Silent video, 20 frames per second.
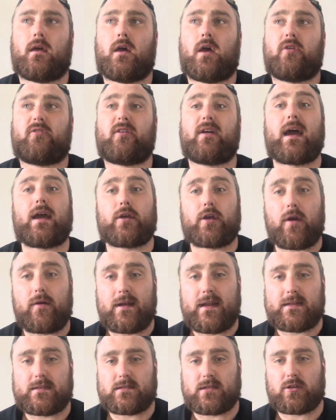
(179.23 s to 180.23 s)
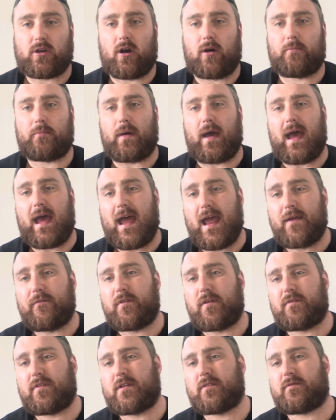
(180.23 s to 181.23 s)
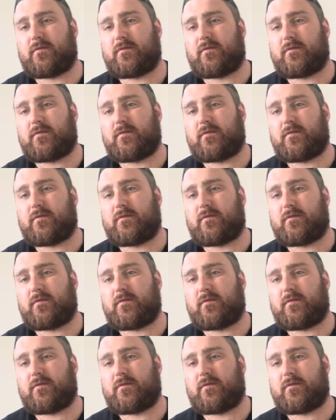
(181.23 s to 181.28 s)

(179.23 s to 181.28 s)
So yeah, going into the comp, everything